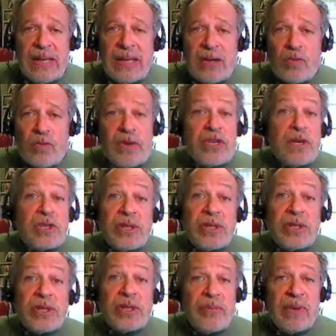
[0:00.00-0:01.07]
research and
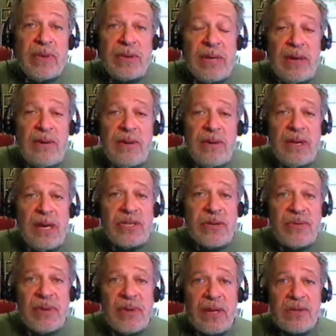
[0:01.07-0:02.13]
development, all kinds
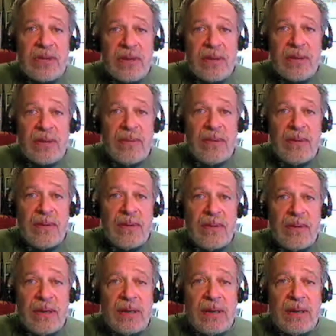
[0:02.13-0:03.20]
of things that
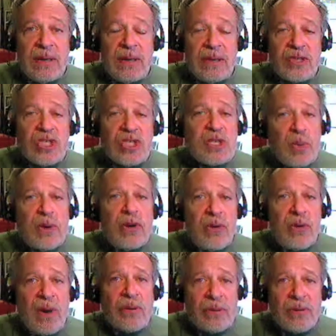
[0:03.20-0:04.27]
uh, spur
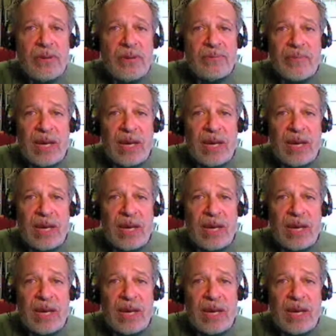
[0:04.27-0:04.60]
growth.